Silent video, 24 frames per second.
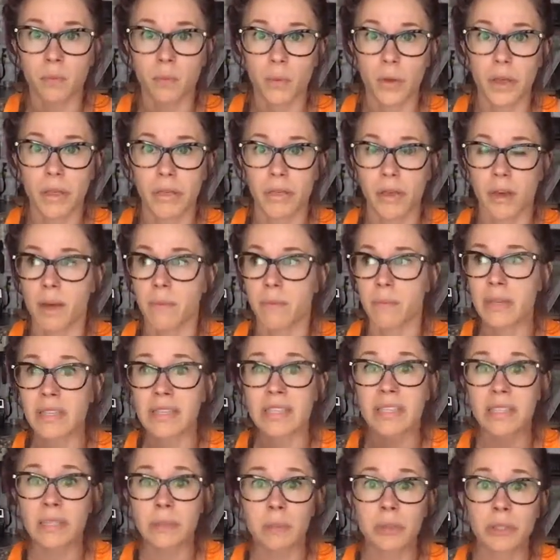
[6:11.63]
with
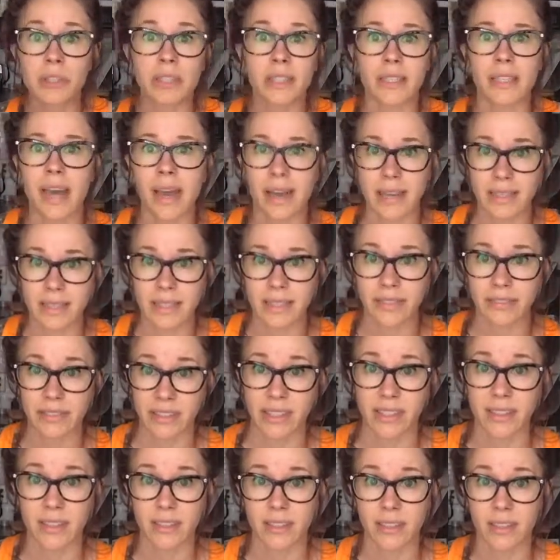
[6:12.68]
business building
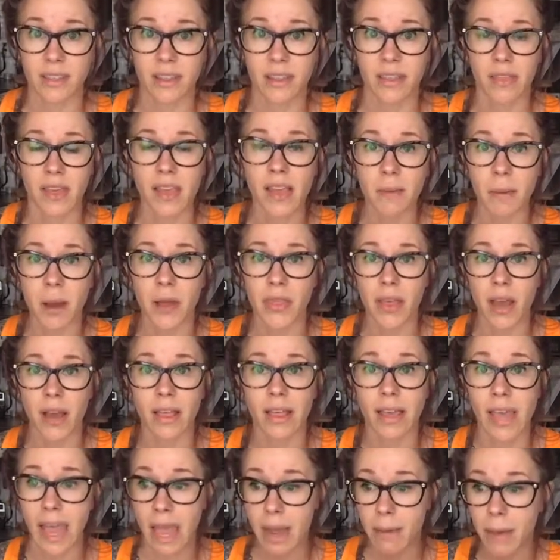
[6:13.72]
activities. Think about that.
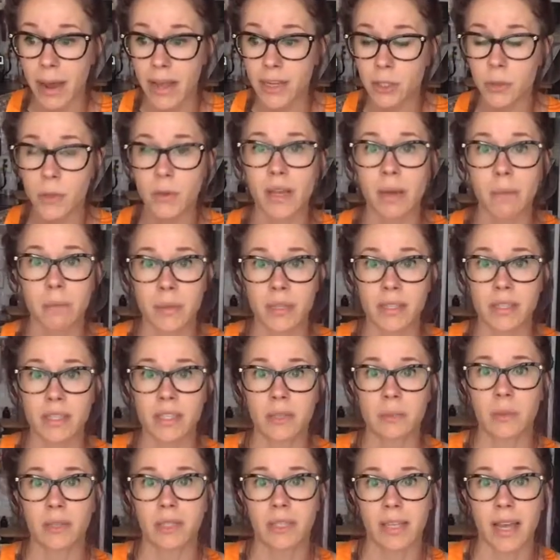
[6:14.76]
Like, am I doing a
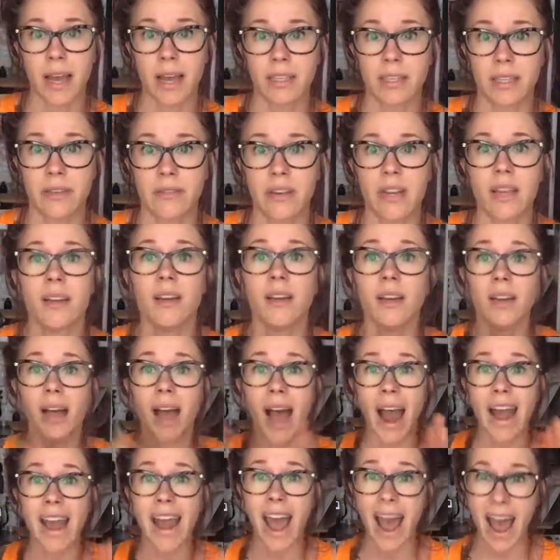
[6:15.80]
business building activity?
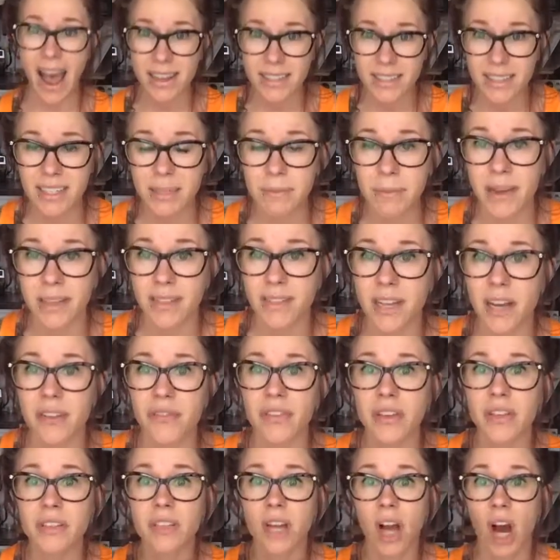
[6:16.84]
I asked myself
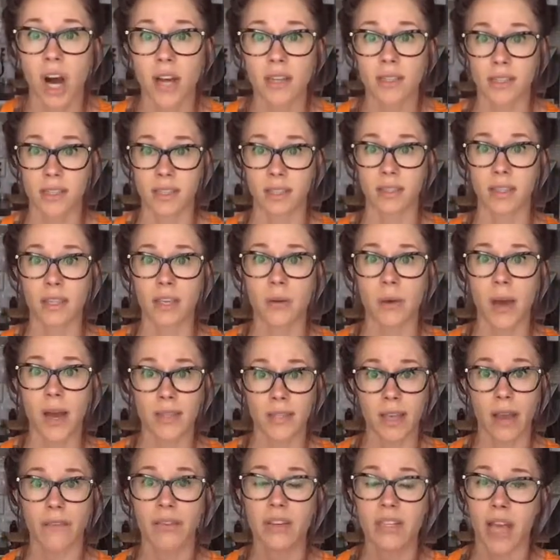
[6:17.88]
this constantly, you
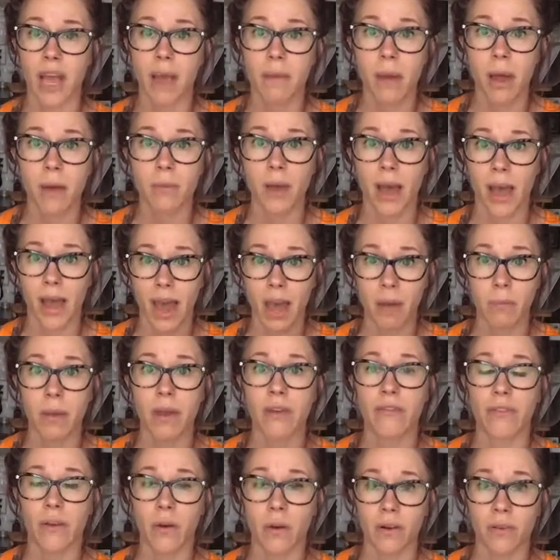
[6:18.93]
guys. Every time I had
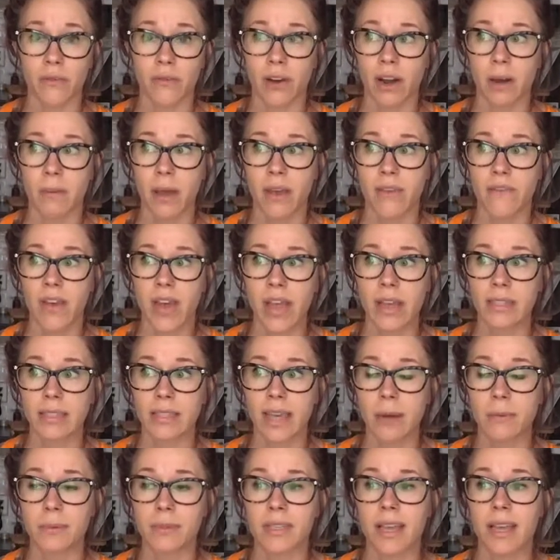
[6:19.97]
my phone in front of my face,
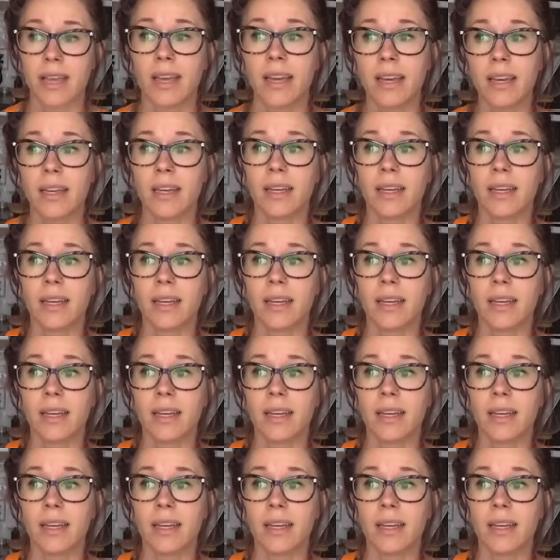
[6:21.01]
I was like,